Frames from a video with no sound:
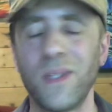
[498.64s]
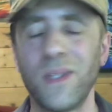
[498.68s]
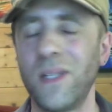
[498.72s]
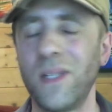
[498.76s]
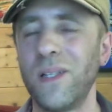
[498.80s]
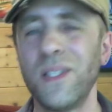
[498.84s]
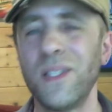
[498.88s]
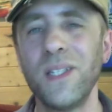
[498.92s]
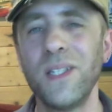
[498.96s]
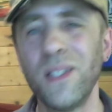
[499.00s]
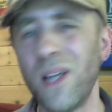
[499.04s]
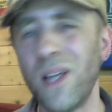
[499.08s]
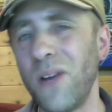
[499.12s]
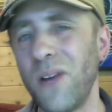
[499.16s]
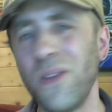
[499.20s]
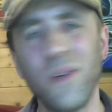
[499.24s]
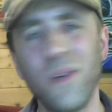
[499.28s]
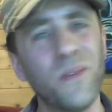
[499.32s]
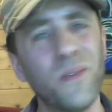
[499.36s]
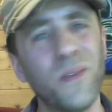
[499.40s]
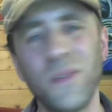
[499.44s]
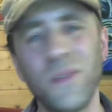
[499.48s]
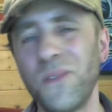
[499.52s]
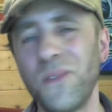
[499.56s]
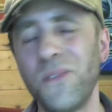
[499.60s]
You know,
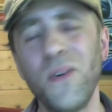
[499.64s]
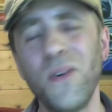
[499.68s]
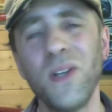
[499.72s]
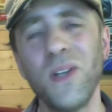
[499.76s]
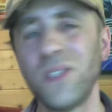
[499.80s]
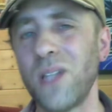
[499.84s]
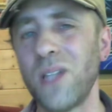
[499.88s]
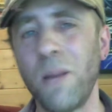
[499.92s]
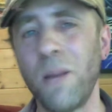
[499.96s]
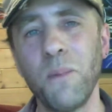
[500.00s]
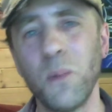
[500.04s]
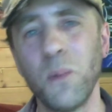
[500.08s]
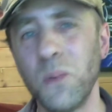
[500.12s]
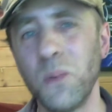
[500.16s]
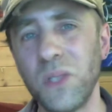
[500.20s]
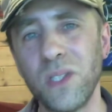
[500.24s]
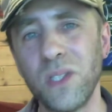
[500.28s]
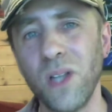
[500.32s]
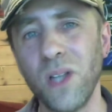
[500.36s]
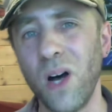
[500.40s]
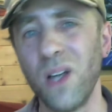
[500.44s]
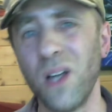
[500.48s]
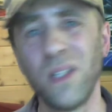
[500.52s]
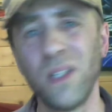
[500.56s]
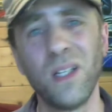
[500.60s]
the first time it was
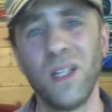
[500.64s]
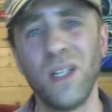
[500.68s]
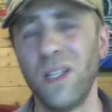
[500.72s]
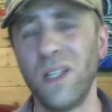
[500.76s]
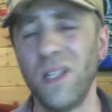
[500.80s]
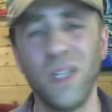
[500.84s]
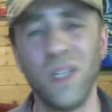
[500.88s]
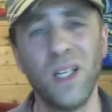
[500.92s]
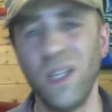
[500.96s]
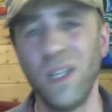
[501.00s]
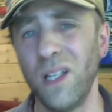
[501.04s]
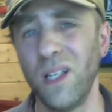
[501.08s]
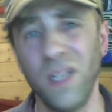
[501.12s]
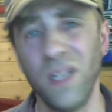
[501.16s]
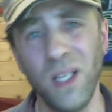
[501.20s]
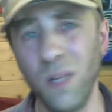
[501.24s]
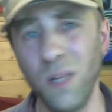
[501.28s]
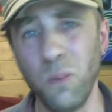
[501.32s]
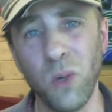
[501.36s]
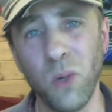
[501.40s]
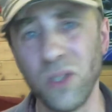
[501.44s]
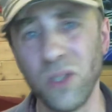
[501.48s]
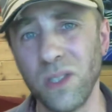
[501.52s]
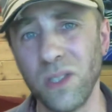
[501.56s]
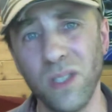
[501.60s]
done, it
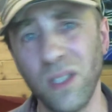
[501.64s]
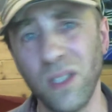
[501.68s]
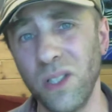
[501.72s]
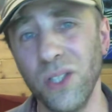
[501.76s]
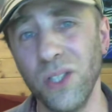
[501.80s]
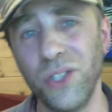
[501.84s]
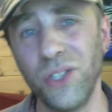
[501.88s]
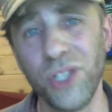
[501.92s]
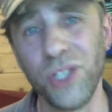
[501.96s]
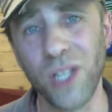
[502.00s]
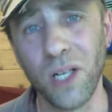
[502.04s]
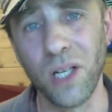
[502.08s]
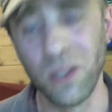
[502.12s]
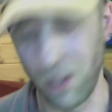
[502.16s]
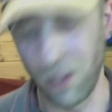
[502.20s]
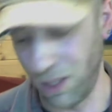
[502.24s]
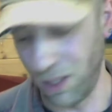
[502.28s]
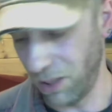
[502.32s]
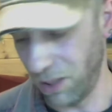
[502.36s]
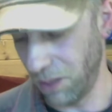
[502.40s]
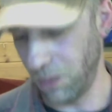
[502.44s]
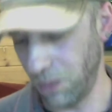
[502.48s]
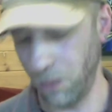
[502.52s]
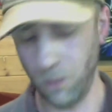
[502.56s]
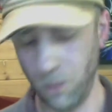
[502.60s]
wasn't a good joke.
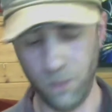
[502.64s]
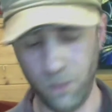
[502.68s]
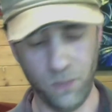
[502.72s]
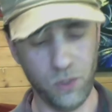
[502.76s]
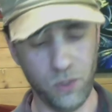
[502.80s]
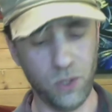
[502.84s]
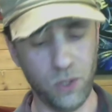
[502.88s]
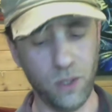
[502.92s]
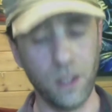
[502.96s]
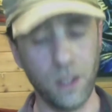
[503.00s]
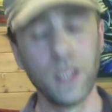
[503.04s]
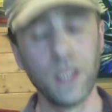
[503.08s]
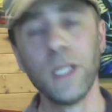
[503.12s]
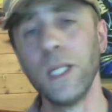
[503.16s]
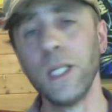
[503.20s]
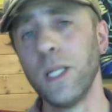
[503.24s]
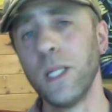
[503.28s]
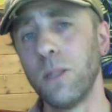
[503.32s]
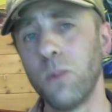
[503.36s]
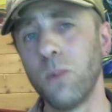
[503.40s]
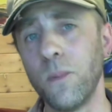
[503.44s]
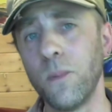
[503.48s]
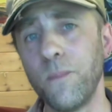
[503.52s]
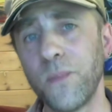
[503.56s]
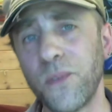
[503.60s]
Oh, sorry.
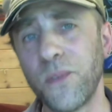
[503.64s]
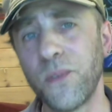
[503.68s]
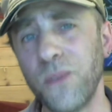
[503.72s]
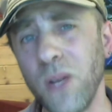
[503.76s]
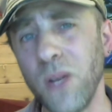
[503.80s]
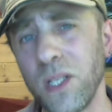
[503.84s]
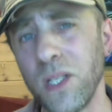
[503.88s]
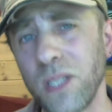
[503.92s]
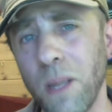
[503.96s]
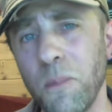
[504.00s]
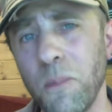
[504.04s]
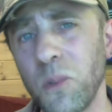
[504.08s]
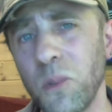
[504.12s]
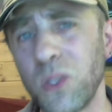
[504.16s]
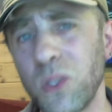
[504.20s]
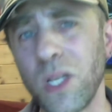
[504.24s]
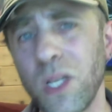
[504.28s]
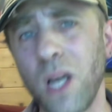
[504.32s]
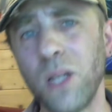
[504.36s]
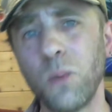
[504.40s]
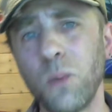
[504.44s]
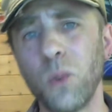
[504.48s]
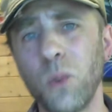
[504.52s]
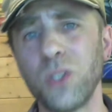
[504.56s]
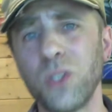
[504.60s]
First time it was
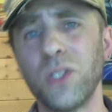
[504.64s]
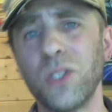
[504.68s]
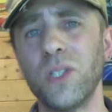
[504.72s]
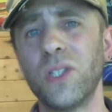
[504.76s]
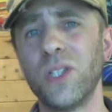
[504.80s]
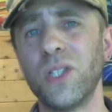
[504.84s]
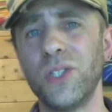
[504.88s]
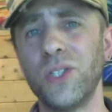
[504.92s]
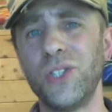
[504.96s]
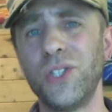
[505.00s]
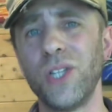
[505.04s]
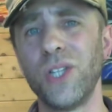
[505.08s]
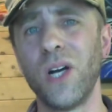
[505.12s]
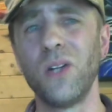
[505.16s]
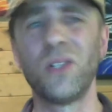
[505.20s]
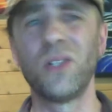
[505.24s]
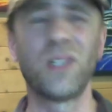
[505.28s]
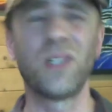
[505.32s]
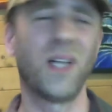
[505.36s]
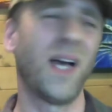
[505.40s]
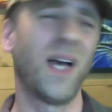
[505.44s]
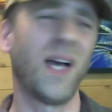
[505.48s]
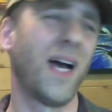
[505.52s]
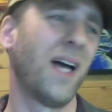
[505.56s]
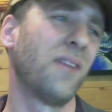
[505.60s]
done, it wasn't a good joke,
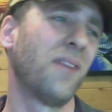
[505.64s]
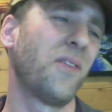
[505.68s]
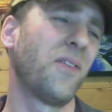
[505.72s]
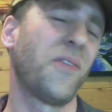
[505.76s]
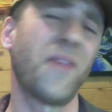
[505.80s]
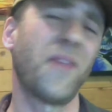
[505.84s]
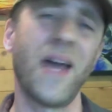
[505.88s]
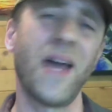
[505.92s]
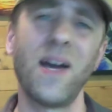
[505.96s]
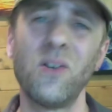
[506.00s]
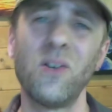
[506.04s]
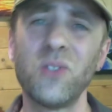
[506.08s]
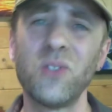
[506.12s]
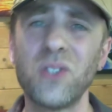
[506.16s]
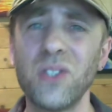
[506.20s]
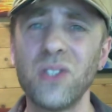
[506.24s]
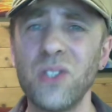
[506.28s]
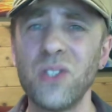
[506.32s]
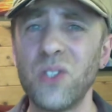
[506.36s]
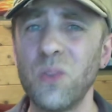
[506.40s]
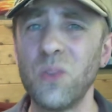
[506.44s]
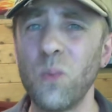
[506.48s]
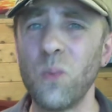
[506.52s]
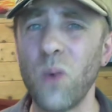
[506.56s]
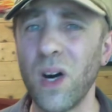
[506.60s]
and
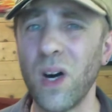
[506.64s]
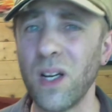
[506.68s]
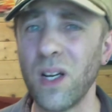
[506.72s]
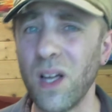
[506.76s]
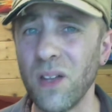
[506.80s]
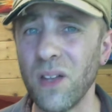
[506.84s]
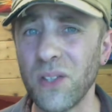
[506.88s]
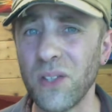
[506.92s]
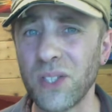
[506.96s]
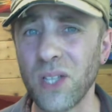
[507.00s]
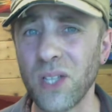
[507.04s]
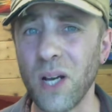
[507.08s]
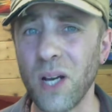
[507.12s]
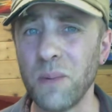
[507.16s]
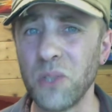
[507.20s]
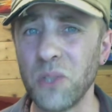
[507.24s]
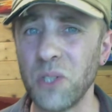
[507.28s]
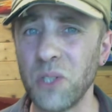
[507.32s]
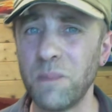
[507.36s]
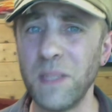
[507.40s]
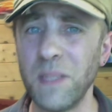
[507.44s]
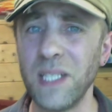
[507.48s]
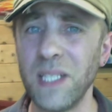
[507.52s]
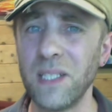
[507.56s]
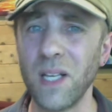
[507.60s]
1001 other times
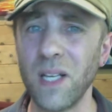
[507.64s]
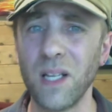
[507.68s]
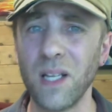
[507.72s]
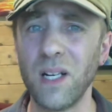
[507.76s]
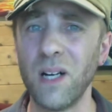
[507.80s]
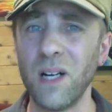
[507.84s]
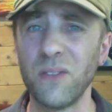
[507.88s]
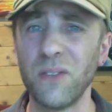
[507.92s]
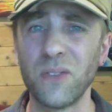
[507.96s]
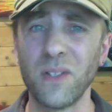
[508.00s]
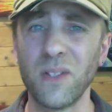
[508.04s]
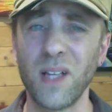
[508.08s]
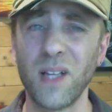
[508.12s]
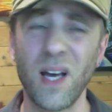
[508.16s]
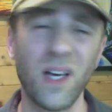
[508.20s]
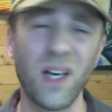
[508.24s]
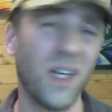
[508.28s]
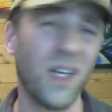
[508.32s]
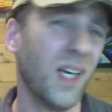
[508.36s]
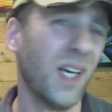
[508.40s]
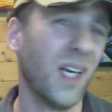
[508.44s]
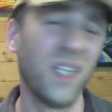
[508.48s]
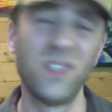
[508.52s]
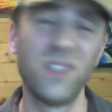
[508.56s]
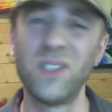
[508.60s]
it's been done after that,
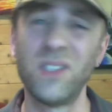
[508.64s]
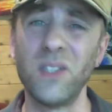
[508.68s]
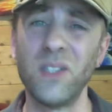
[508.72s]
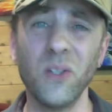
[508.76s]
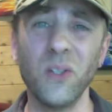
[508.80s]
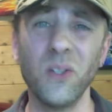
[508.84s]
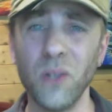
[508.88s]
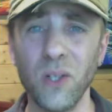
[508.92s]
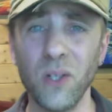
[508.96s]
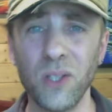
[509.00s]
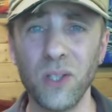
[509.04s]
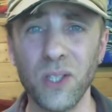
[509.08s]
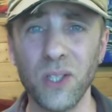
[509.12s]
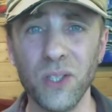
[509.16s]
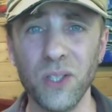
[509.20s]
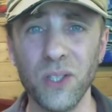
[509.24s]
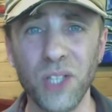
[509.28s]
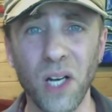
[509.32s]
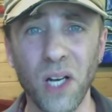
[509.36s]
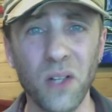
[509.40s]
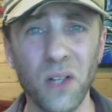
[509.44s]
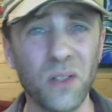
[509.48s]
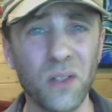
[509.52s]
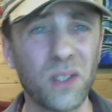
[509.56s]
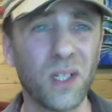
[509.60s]
still not a good
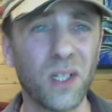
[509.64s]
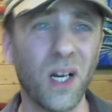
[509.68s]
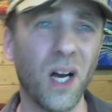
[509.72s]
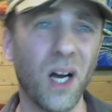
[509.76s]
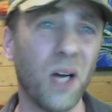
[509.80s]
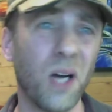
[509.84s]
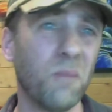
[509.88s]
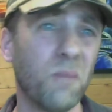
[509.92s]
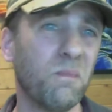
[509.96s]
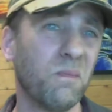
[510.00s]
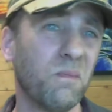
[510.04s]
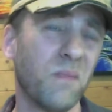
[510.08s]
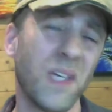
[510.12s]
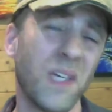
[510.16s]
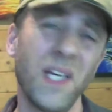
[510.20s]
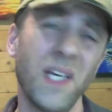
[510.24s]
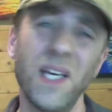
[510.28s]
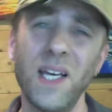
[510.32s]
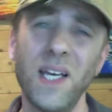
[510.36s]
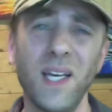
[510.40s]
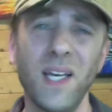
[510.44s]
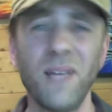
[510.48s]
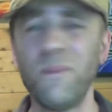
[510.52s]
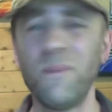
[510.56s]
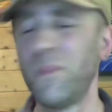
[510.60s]
joke.
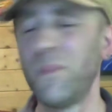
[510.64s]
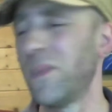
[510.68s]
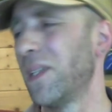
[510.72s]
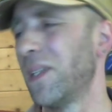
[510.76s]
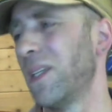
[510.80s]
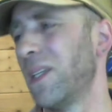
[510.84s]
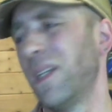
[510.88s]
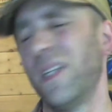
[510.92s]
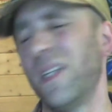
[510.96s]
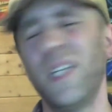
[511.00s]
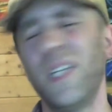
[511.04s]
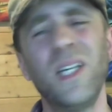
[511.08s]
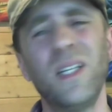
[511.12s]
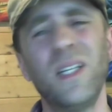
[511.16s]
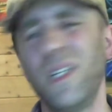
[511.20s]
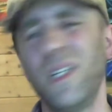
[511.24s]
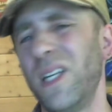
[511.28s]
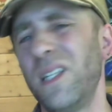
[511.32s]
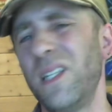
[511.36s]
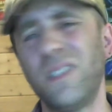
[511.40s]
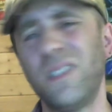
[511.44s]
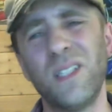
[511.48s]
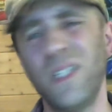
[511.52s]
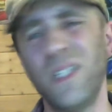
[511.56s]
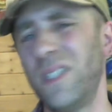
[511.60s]

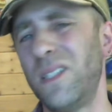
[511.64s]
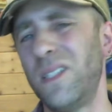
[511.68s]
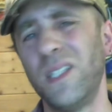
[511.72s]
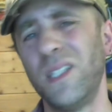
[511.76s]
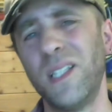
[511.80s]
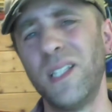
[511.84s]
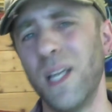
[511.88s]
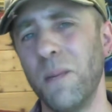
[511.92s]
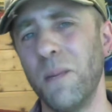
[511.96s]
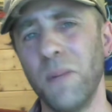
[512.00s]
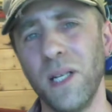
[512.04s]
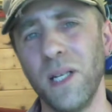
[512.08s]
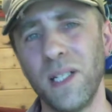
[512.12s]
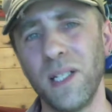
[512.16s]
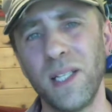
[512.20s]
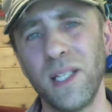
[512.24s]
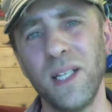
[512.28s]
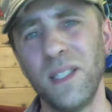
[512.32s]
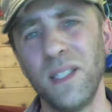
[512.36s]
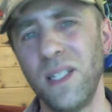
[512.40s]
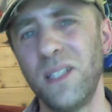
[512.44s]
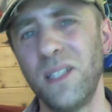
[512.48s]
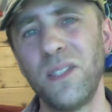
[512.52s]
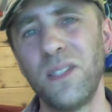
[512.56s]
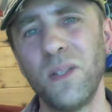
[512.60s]
It's a gimmick.
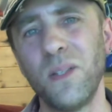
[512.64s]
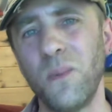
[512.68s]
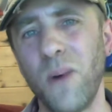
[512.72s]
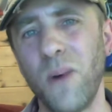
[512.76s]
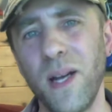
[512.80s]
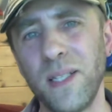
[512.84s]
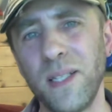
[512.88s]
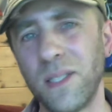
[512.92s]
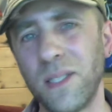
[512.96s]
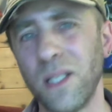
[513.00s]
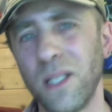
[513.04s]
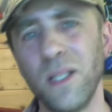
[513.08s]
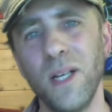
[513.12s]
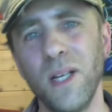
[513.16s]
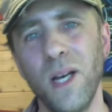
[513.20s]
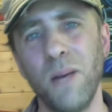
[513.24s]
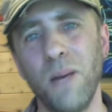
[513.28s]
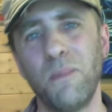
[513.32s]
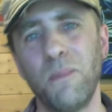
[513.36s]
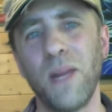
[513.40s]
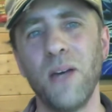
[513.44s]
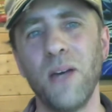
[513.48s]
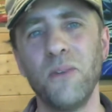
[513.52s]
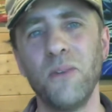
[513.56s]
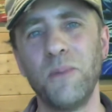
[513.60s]
It's a way to
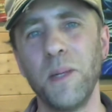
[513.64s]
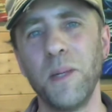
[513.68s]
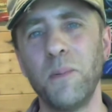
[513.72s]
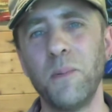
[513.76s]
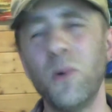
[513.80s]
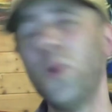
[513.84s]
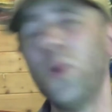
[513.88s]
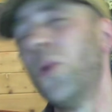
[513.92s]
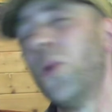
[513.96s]
play with people.